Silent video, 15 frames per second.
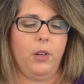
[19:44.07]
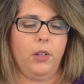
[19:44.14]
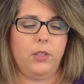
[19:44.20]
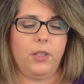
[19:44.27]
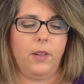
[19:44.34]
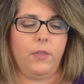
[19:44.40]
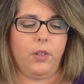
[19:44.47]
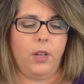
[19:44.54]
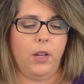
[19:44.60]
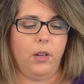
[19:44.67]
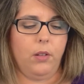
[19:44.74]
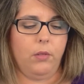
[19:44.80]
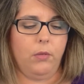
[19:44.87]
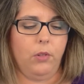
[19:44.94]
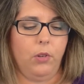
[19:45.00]
I just have to
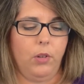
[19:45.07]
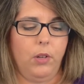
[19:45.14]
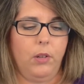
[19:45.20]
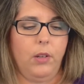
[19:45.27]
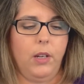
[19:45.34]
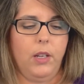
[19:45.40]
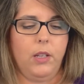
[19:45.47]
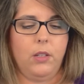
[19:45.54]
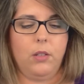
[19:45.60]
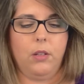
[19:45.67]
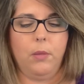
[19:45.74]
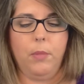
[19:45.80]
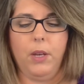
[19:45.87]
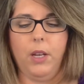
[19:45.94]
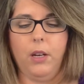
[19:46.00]
kind of look at
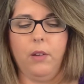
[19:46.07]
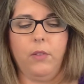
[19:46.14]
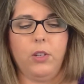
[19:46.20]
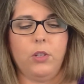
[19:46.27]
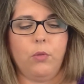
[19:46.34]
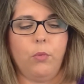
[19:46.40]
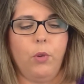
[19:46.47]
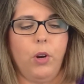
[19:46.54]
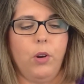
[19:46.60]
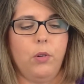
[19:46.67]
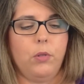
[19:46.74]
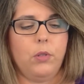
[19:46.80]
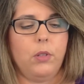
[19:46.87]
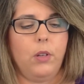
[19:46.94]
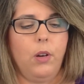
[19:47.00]
the beginning of each
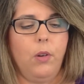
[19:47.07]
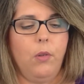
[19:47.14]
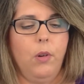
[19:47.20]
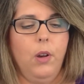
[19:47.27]
row. So